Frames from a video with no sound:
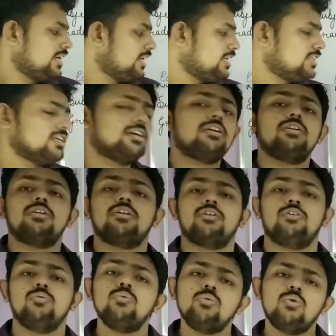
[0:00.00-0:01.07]
Either
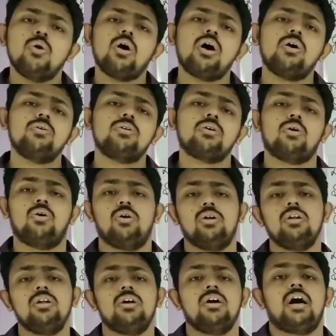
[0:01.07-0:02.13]
you go out
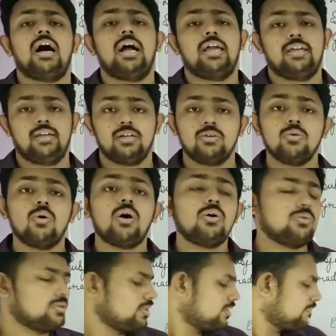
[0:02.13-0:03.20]
or I can go
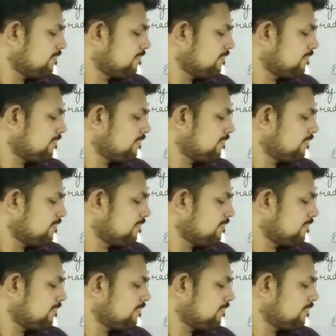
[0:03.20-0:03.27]
out.